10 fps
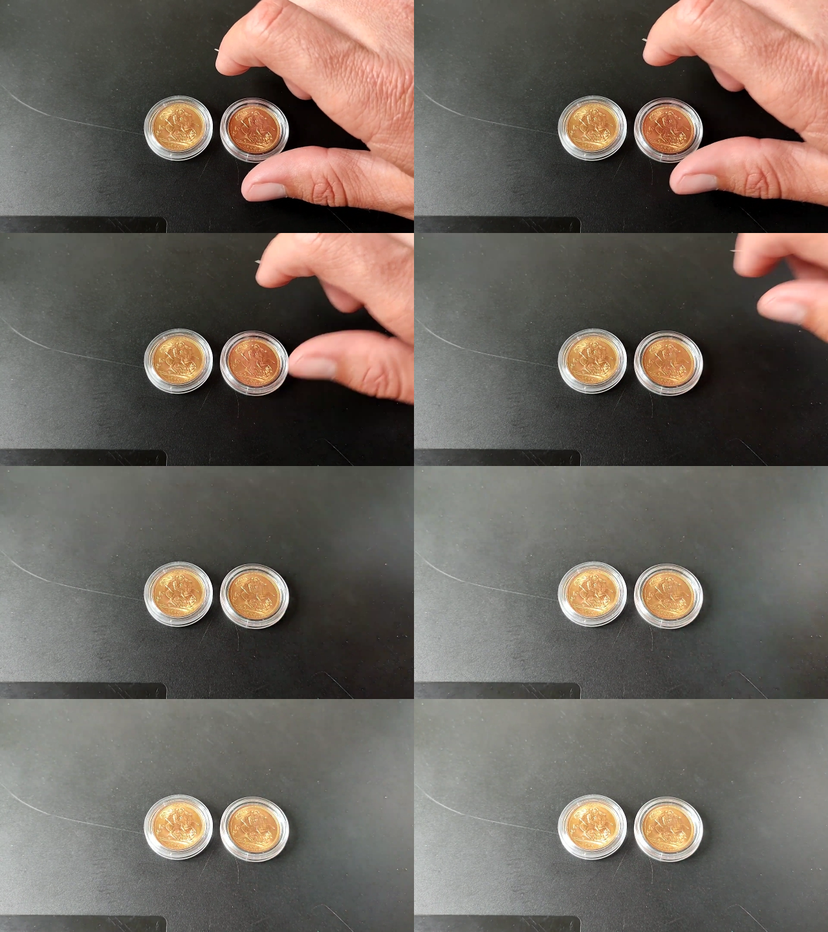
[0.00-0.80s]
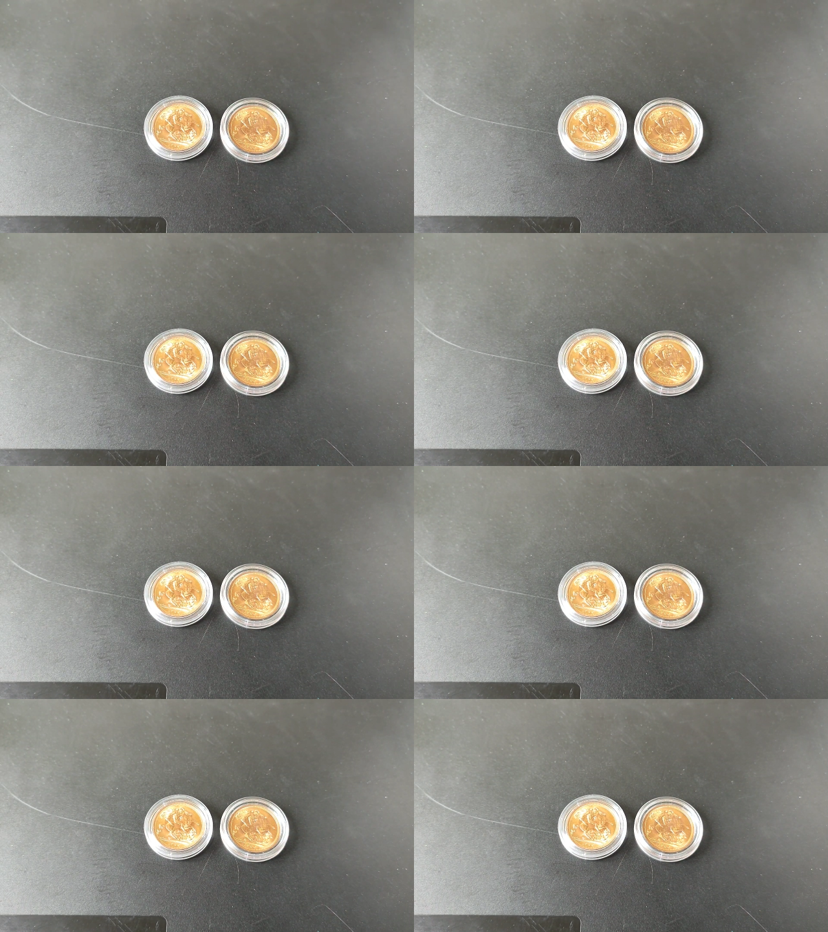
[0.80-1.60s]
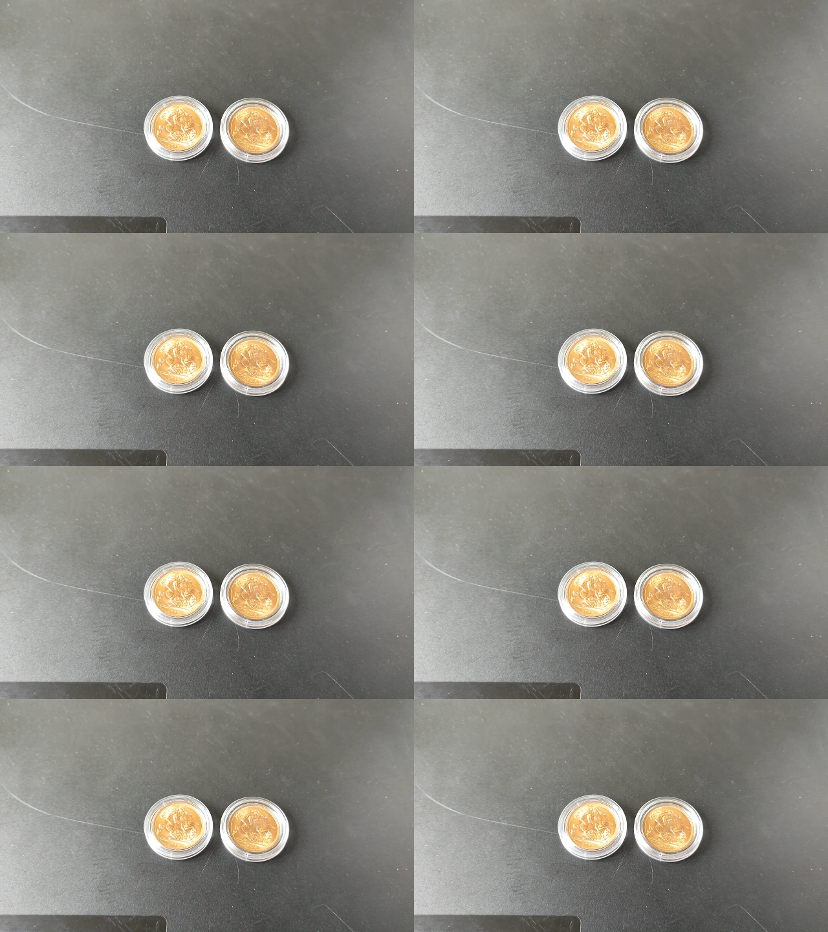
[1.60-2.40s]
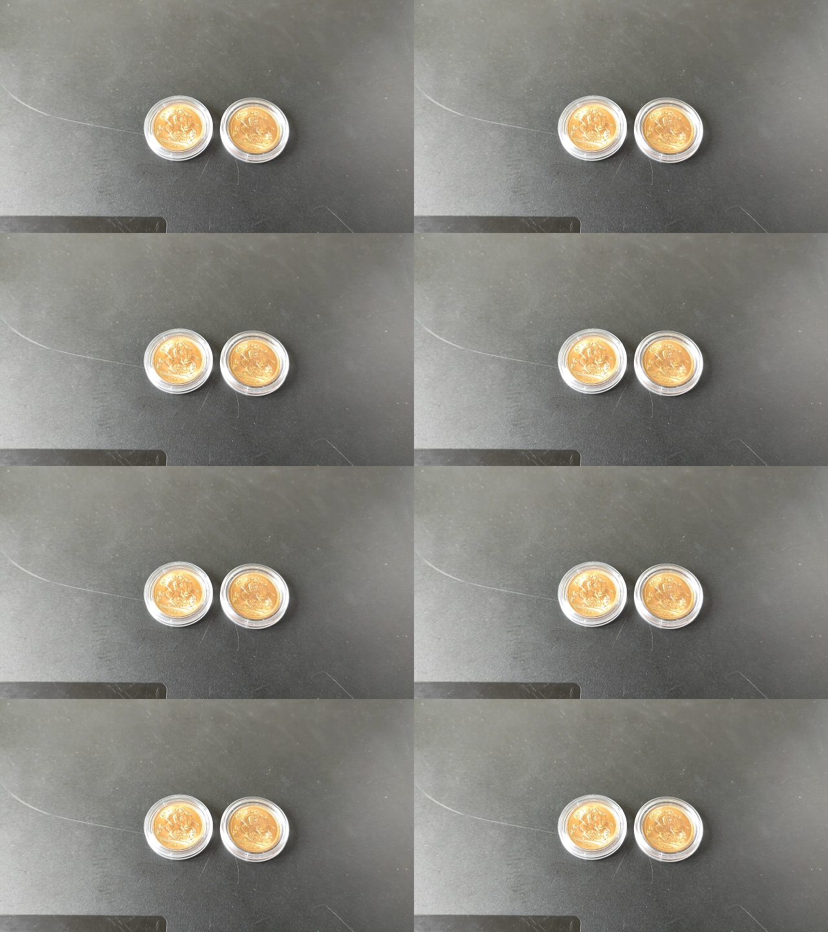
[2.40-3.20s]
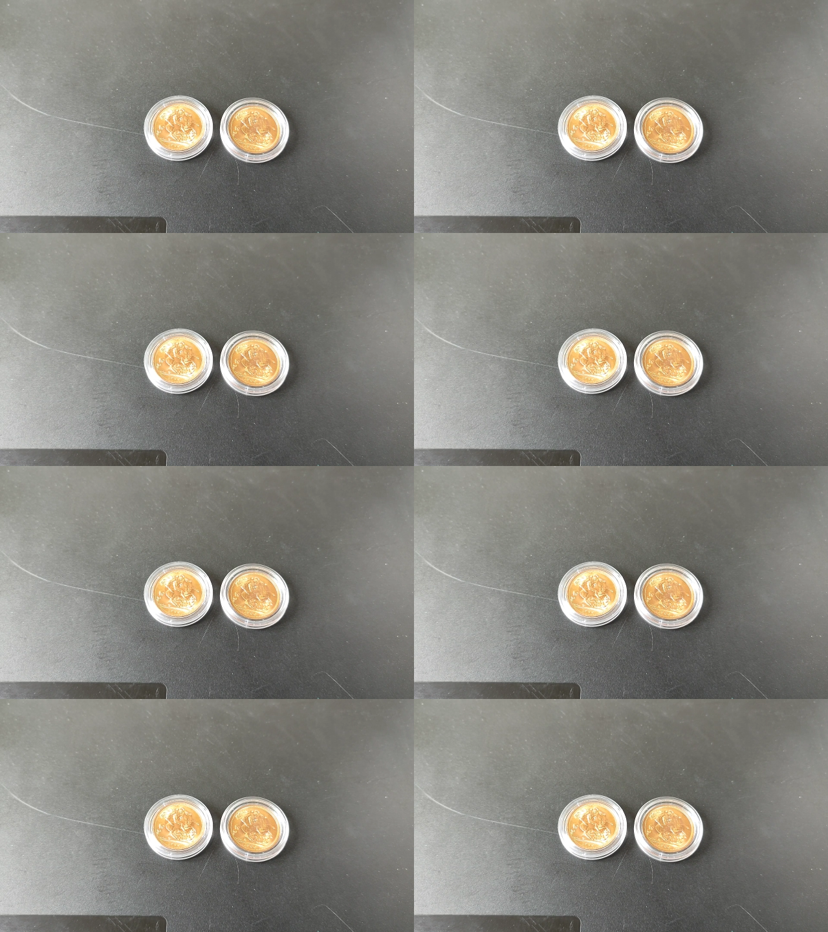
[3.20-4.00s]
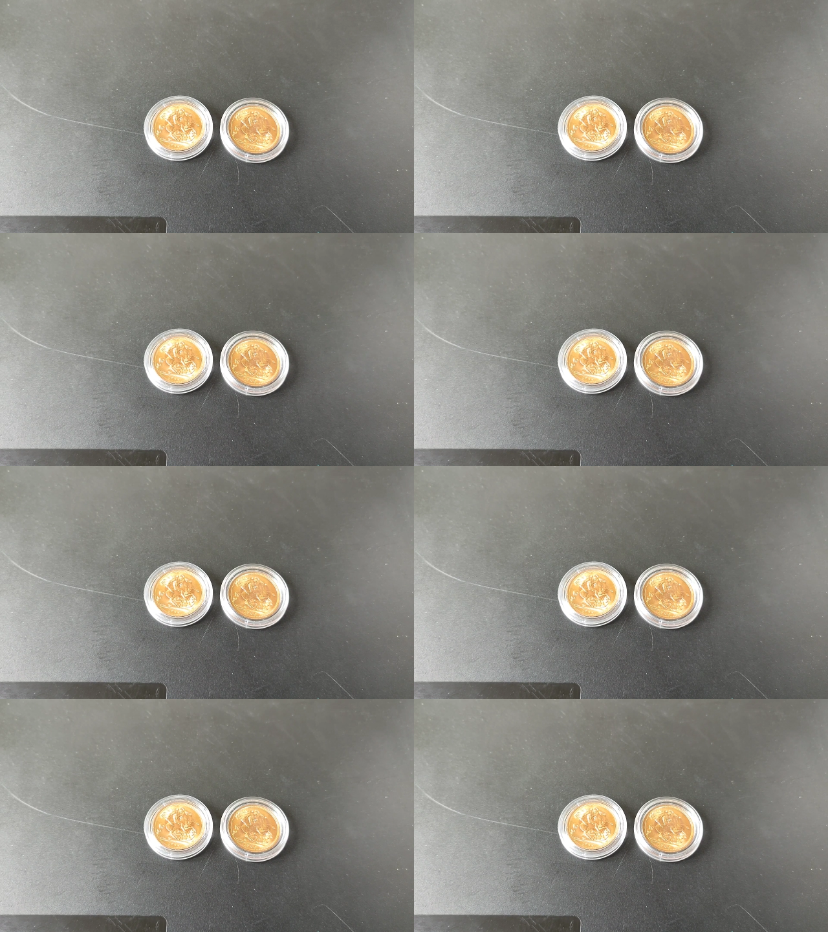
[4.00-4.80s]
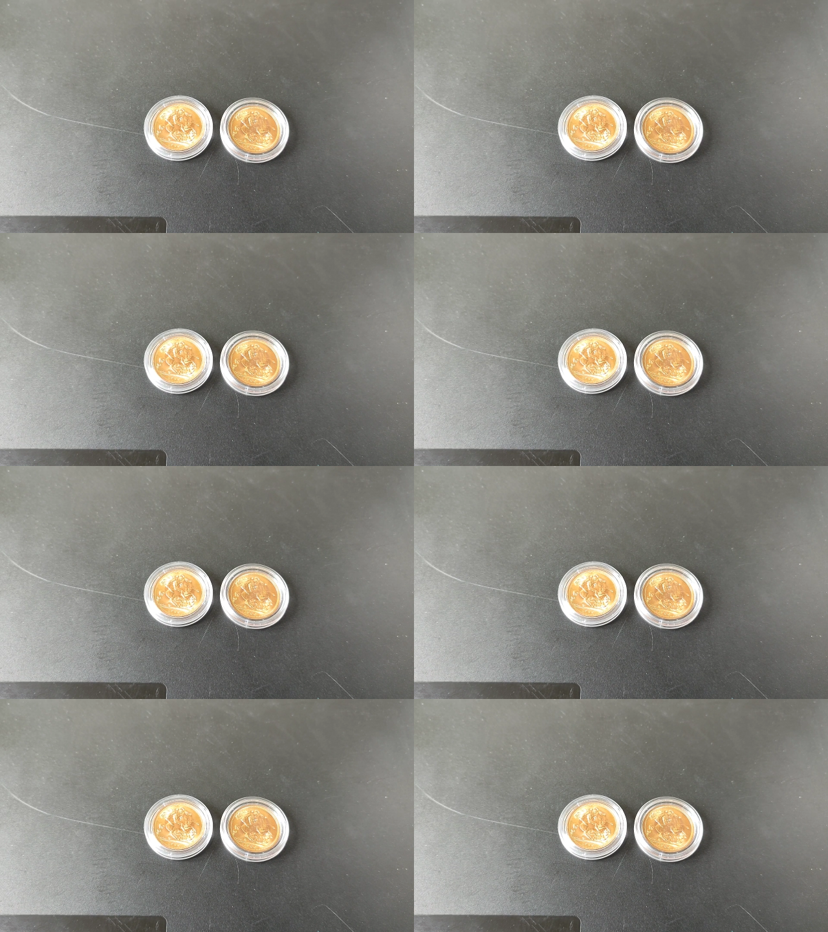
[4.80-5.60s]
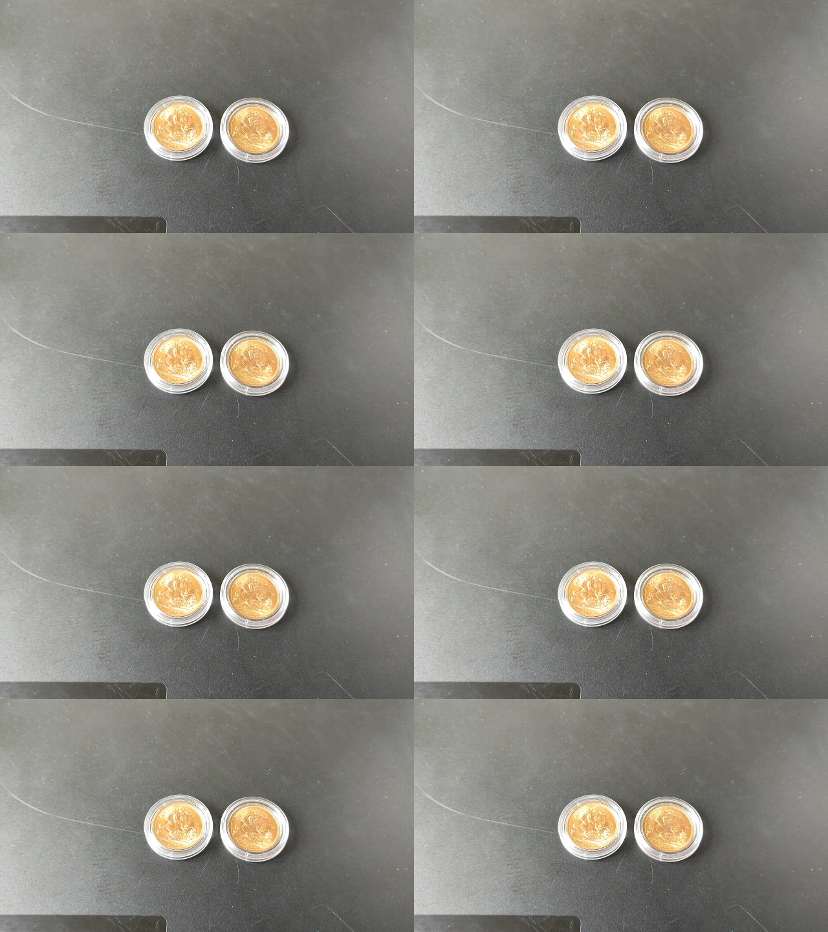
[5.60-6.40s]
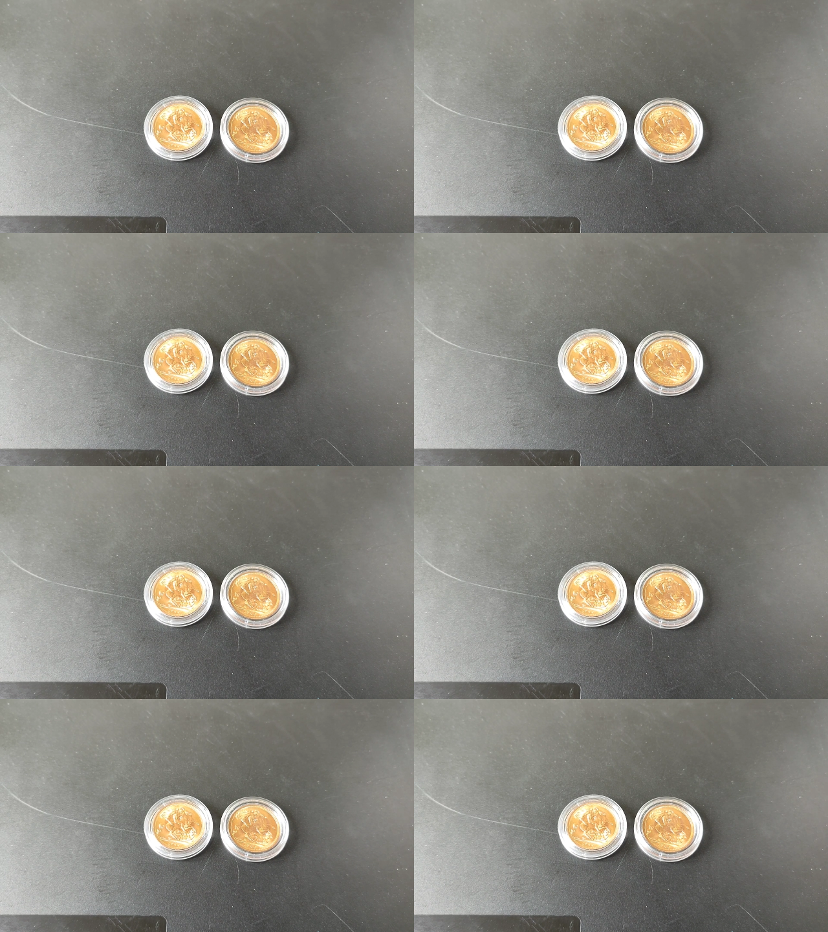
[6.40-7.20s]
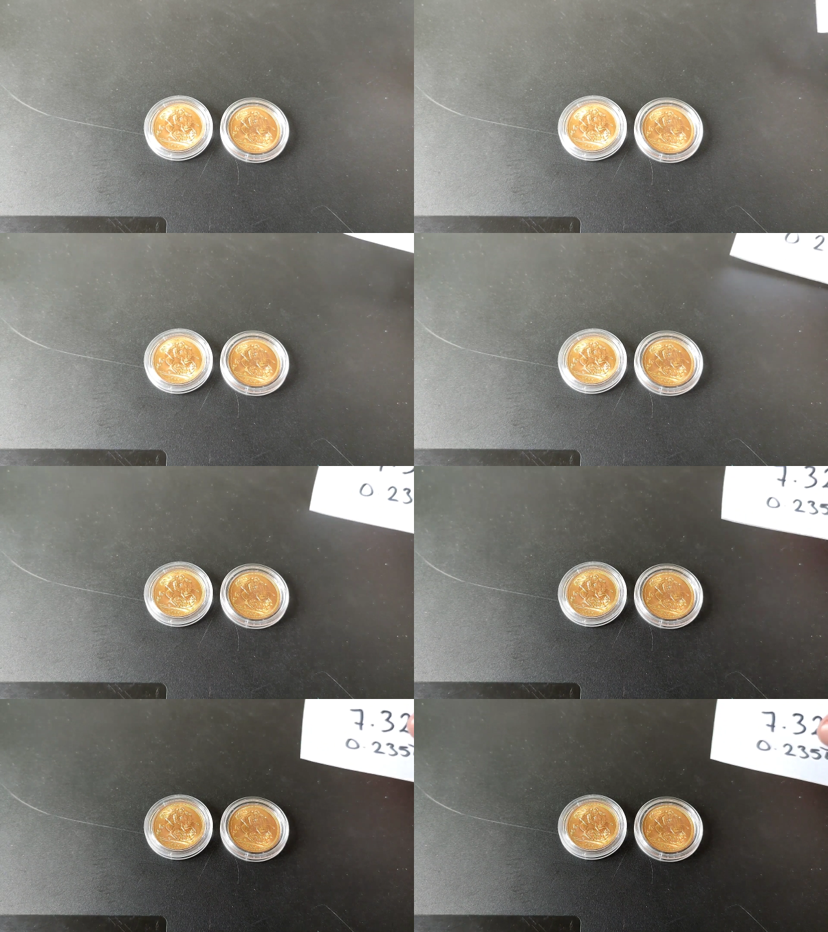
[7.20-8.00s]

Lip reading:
(no speaker visible)